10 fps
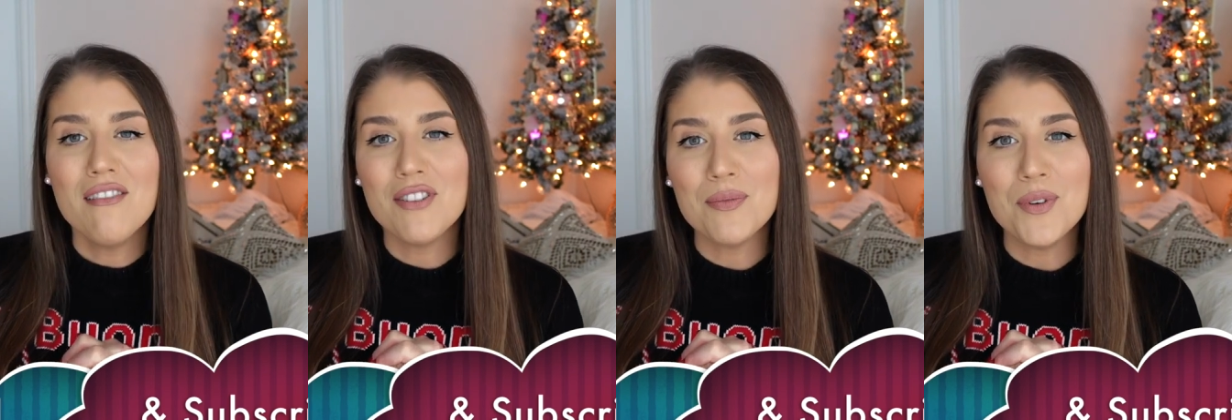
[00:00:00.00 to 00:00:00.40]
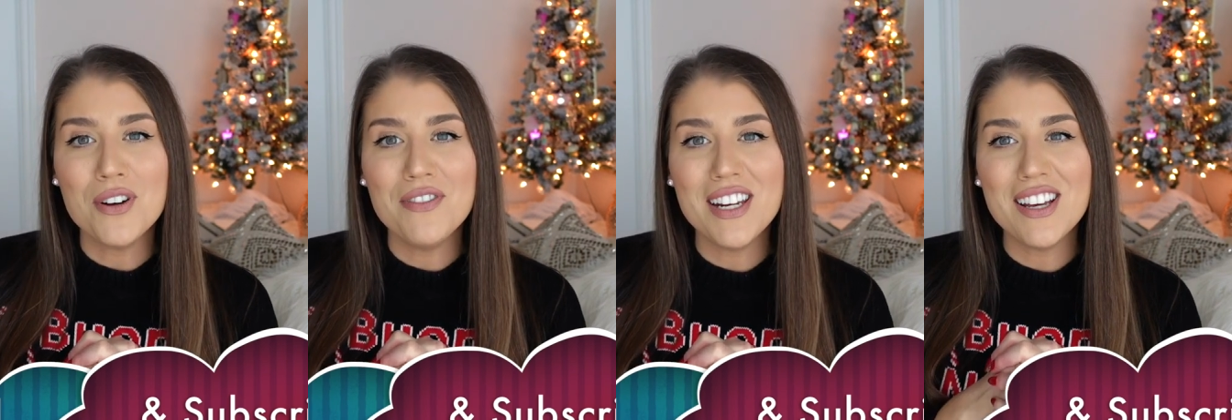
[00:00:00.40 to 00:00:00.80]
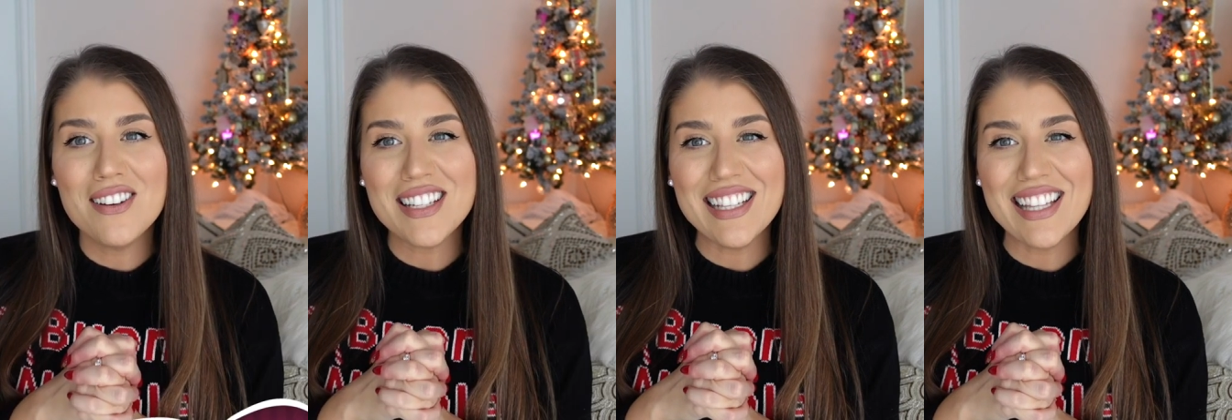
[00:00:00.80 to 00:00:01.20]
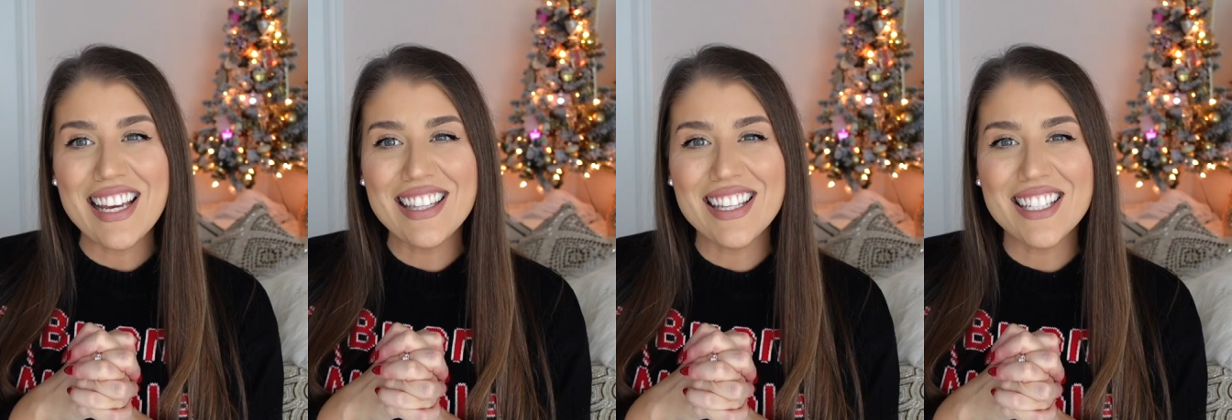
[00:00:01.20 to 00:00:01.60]
for more videos
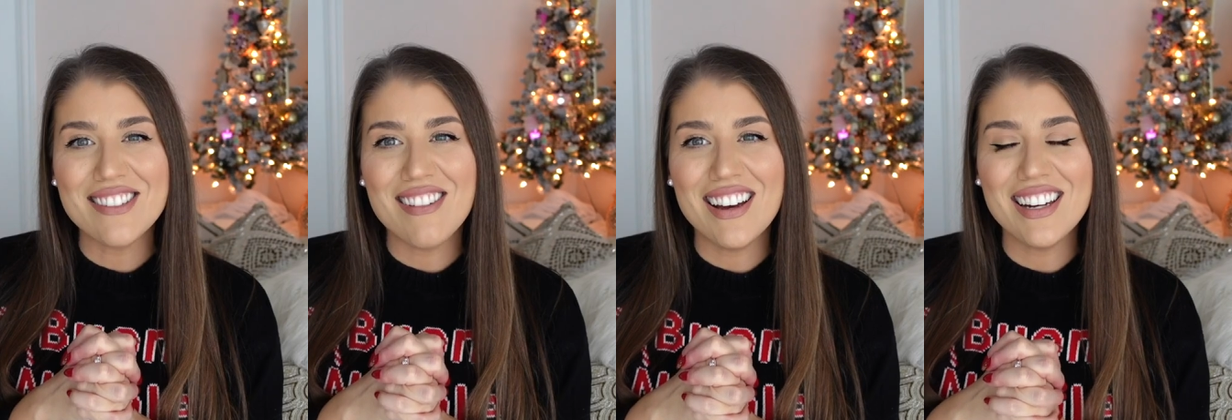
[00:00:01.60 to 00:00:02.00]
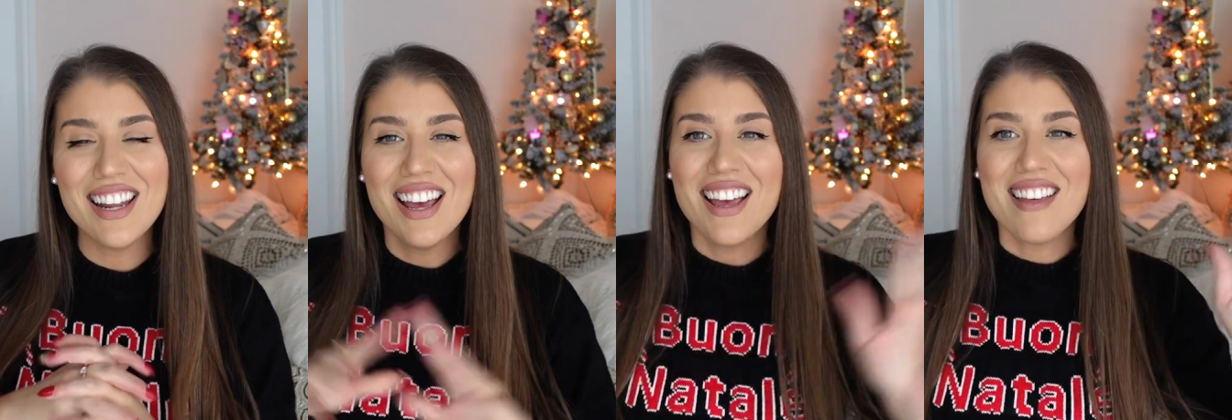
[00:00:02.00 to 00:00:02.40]
like this one.